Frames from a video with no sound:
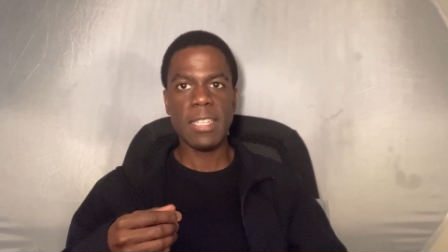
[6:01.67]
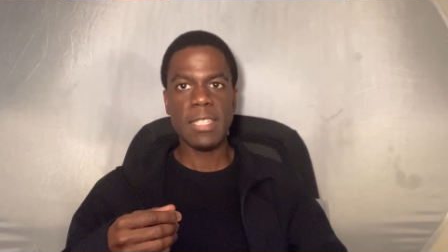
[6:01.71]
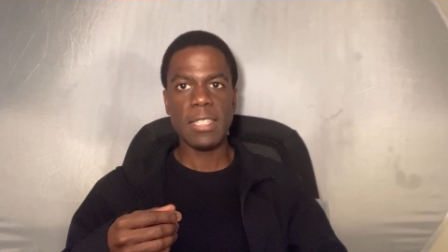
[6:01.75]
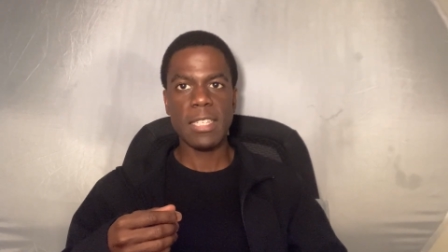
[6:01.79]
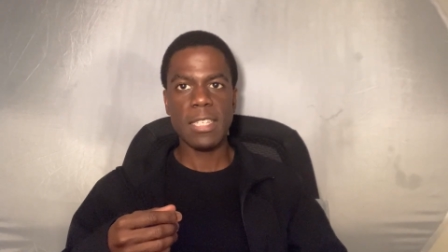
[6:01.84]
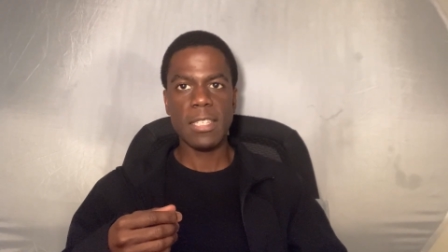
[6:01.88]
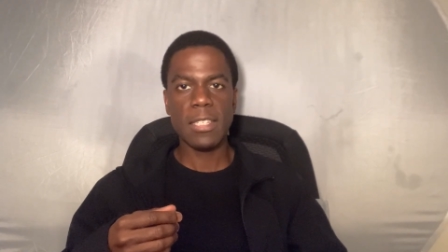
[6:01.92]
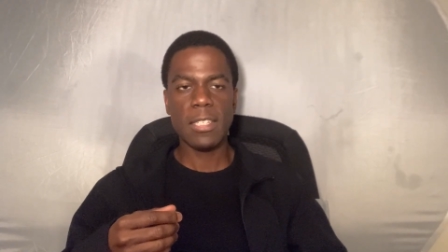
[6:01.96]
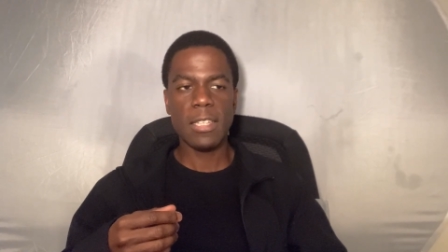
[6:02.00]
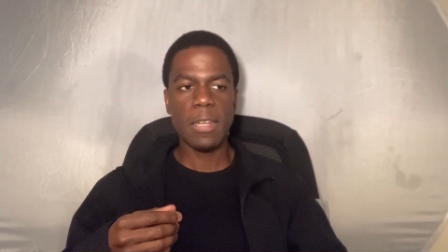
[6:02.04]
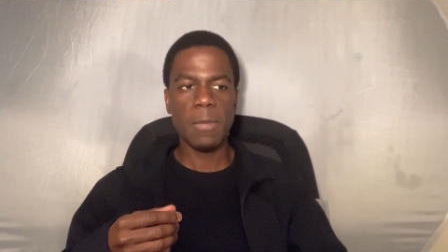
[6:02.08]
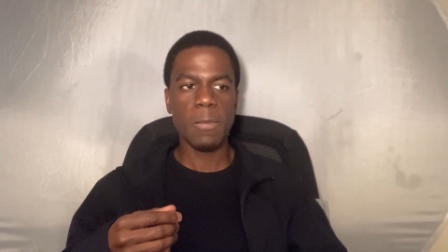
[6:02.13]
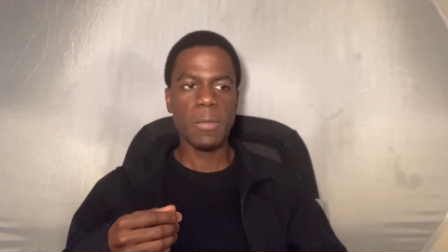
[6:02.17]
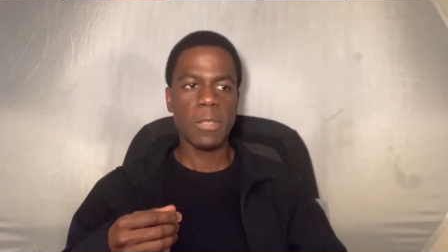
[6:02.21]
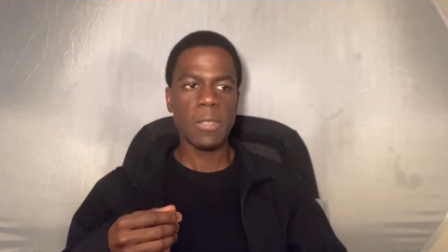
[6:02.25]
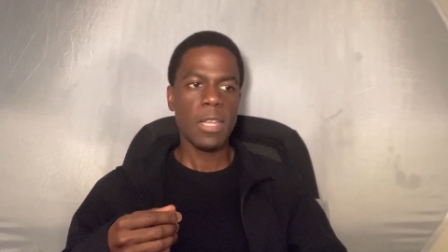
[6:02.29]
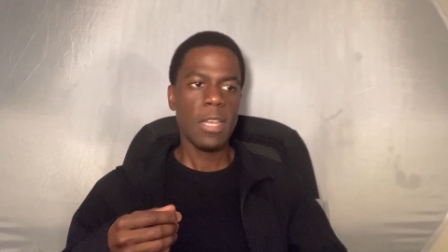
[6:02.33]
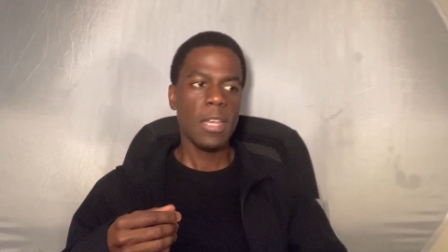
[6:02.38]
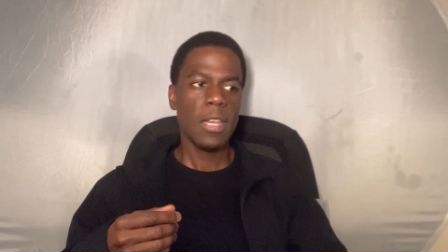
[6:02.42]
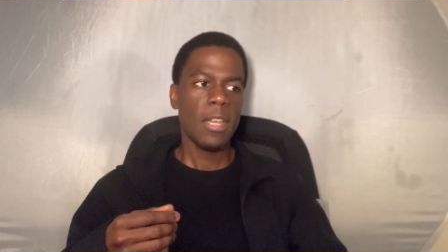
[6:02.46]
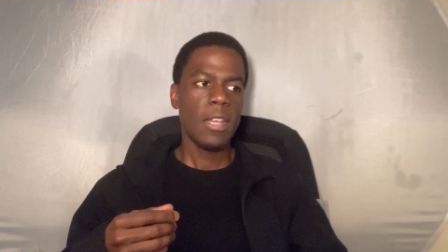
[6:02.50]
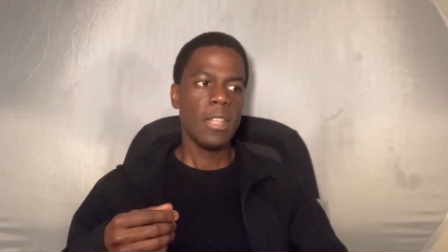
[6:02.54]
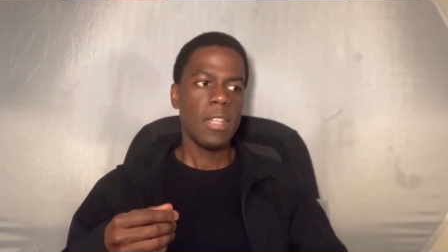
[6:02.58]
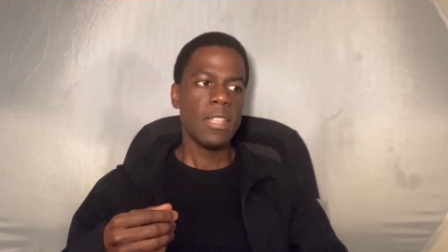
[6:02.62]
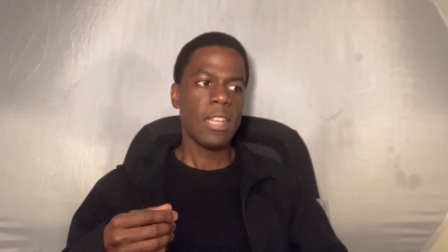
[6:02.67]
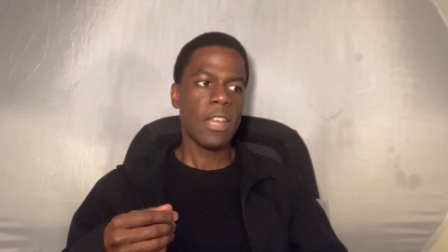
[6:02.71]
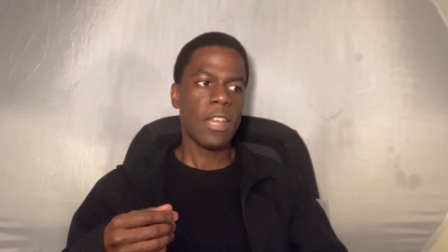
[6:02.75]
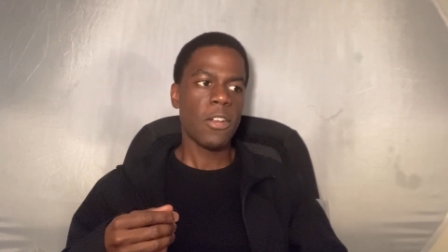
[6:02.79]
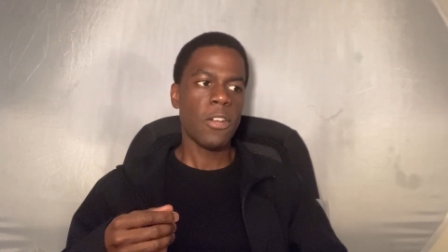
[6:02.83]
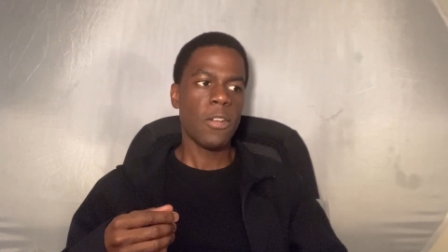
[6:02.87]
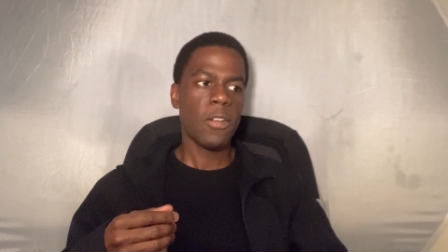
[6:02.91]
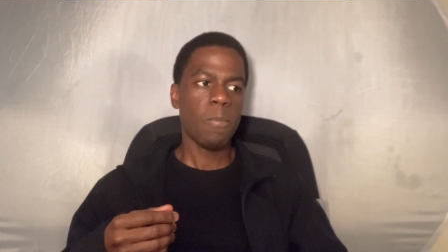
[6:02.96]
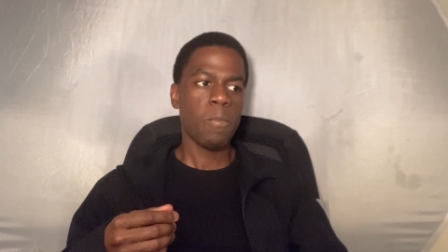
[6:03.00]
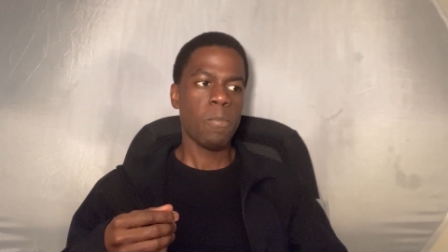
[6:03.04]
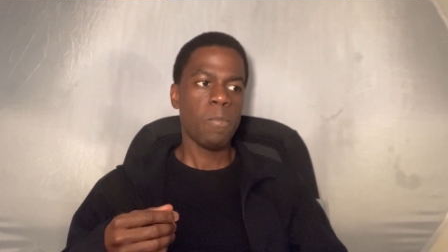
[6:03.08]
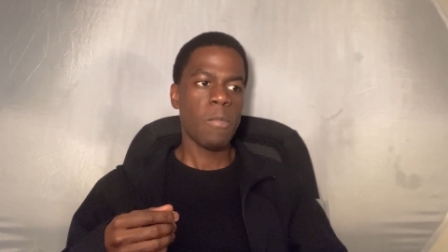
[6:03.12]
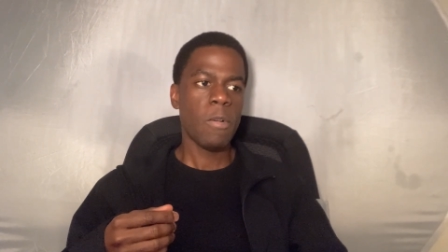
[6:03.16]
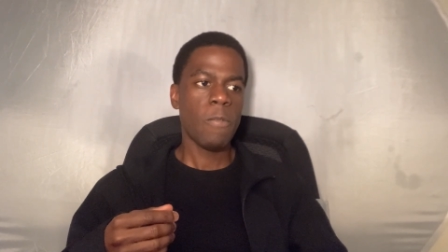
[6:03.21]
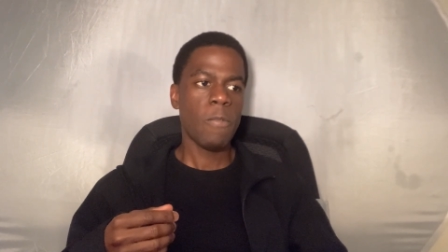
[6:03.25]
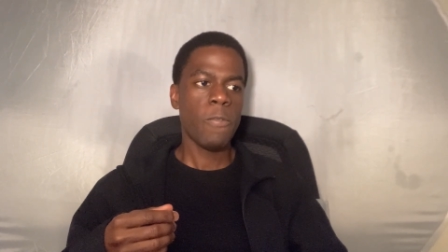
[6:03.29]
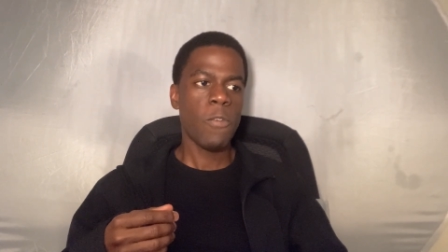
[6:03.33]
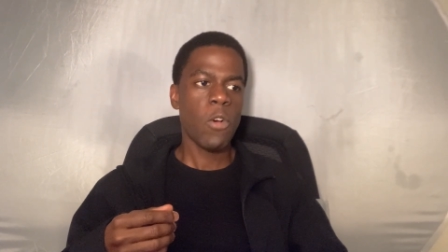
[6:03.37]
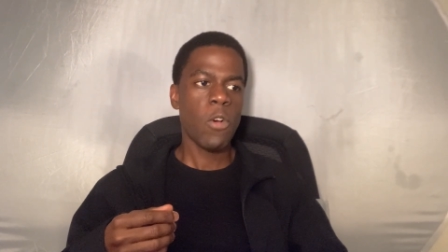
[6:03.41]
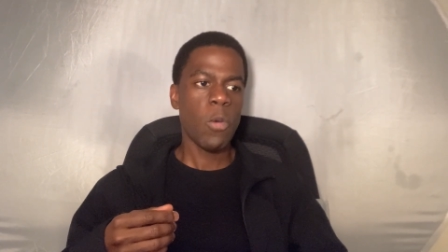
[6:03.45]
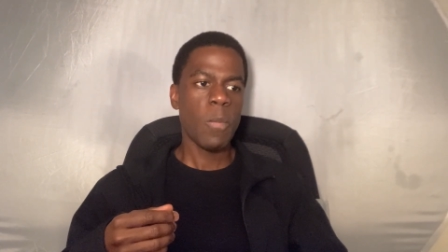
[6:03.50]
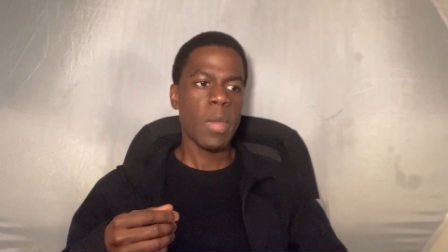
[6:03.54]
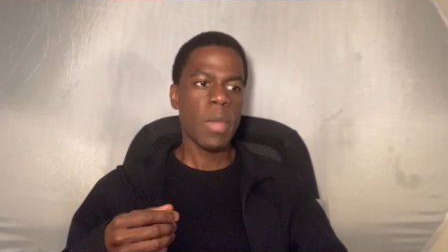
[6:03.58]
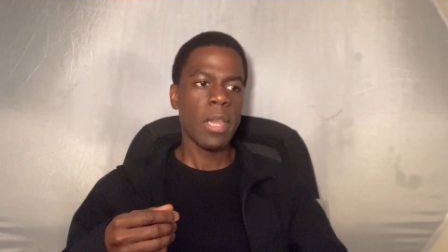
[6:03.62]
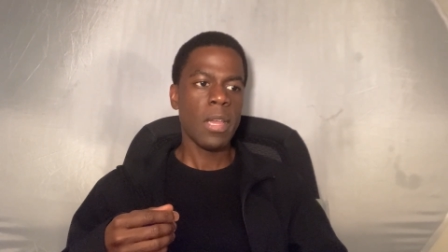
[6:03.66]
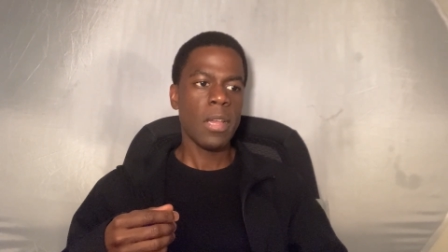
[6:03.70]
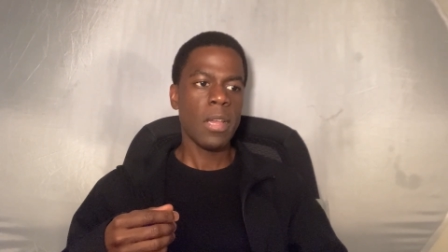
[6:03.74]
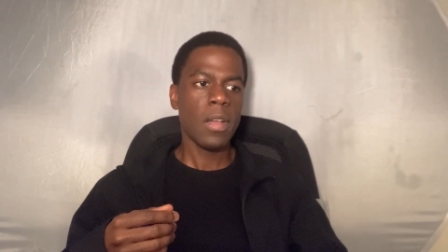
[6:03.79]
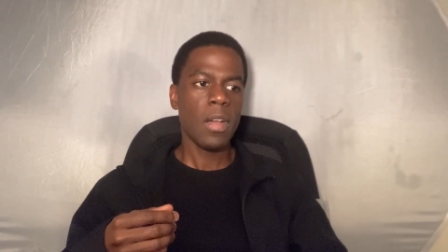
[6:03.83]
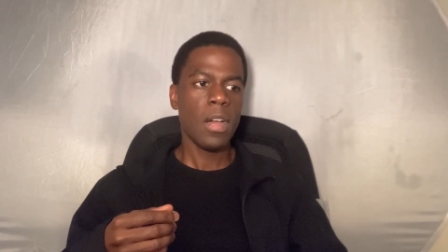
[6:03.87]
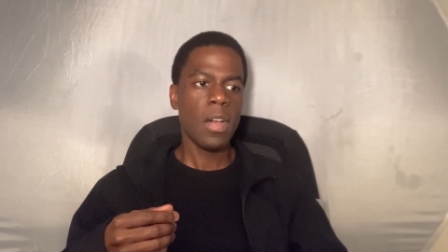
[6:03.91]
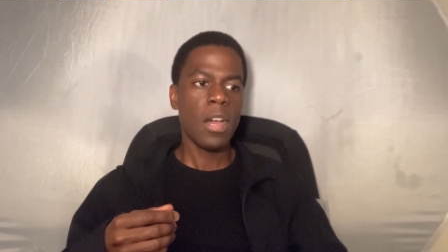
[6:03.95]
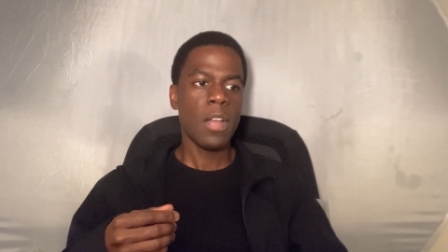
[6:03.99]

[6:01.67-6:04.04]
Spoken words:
systems that are underperforming,